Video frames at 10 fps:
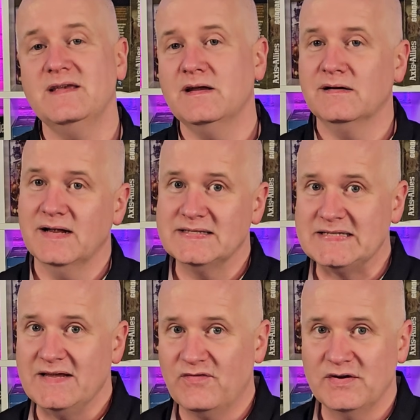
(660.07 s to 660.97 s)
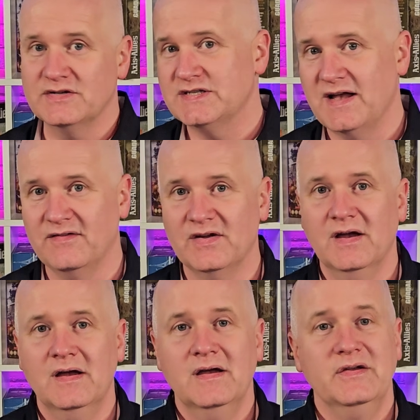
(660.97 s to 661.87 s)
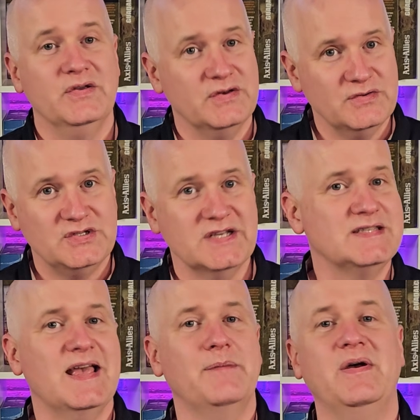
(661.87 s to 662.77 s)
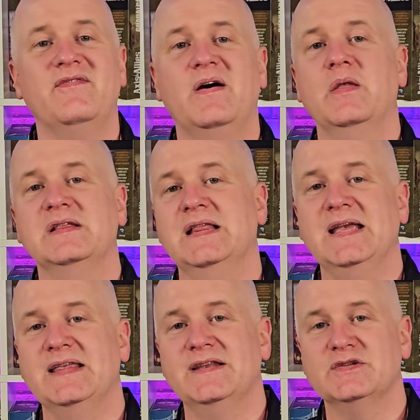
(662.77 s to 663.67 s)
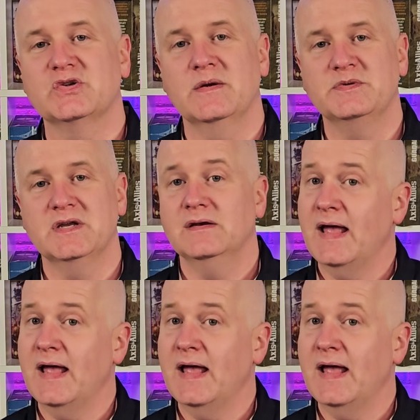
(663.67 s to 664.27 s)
Theater and see for yourself. You can do just that by following the link in the description.